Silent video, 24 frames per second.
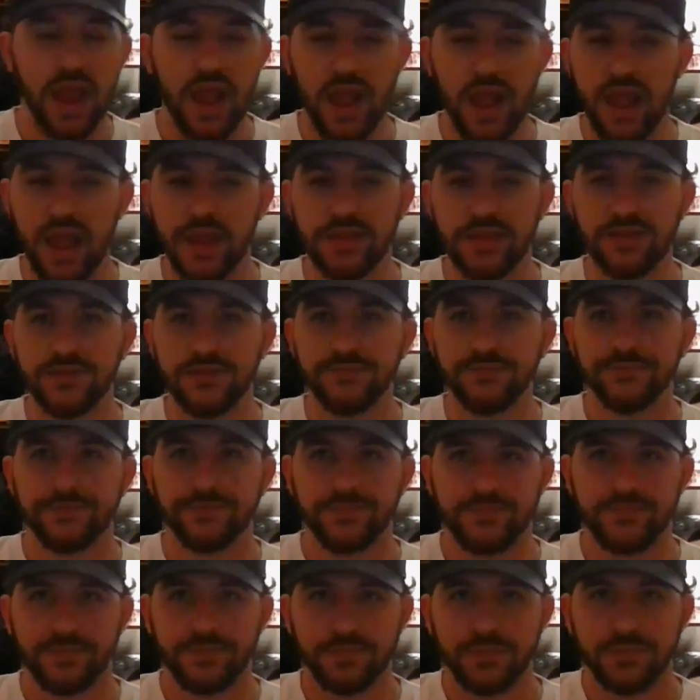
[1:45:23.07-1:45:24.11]
And
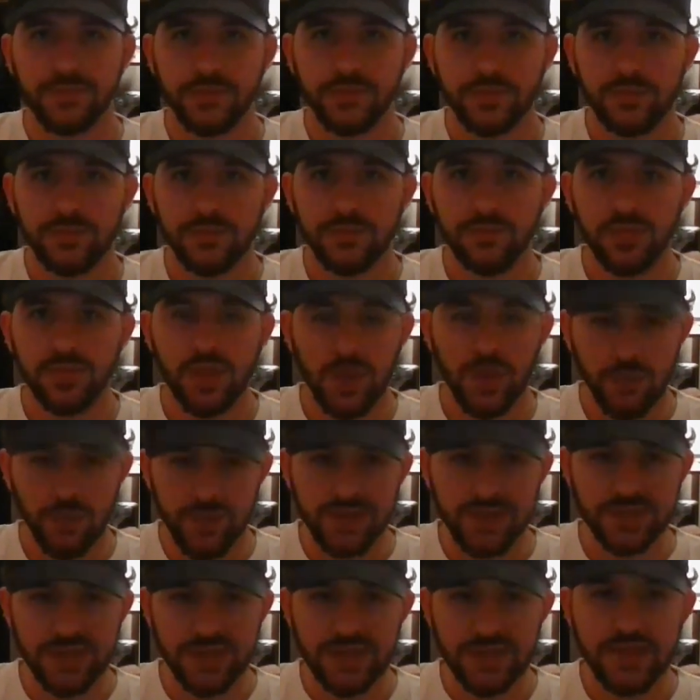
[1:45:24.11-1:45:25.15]

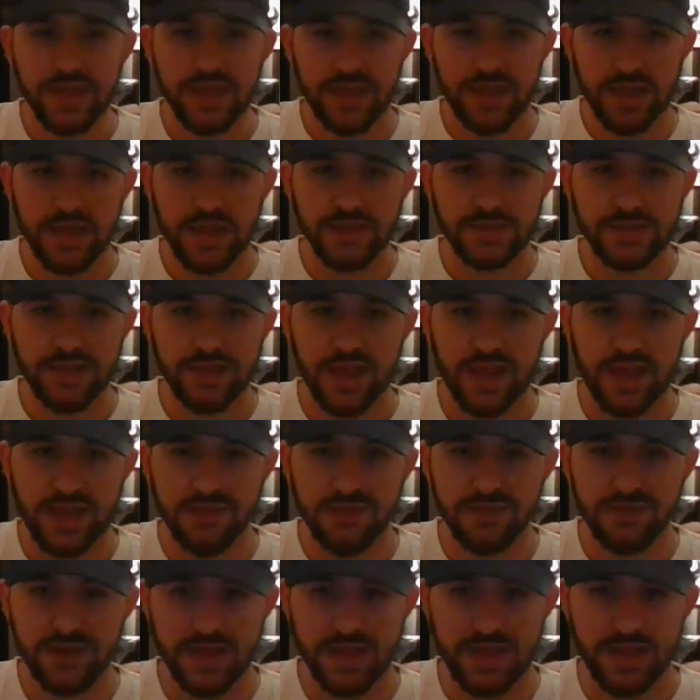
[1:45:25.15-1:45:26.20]
we see that his
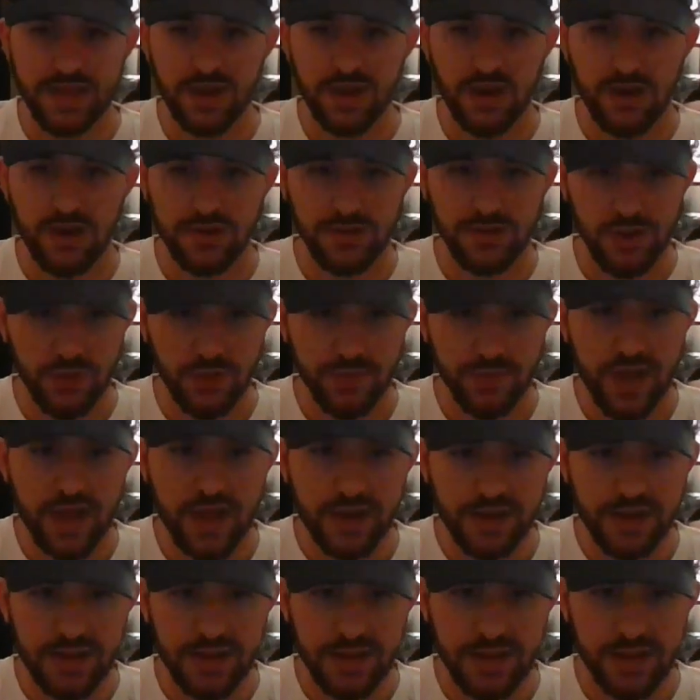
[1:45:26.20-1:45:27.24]
naivety on
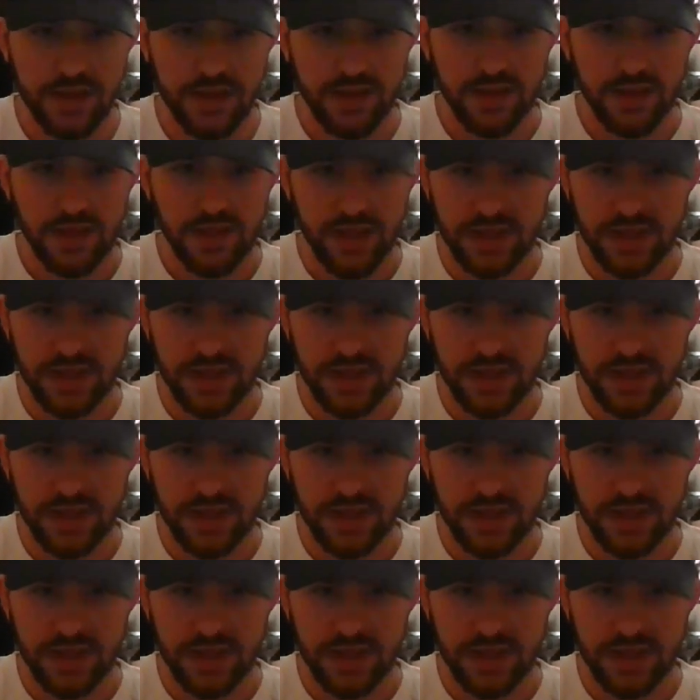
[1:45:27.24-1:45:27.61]
humanity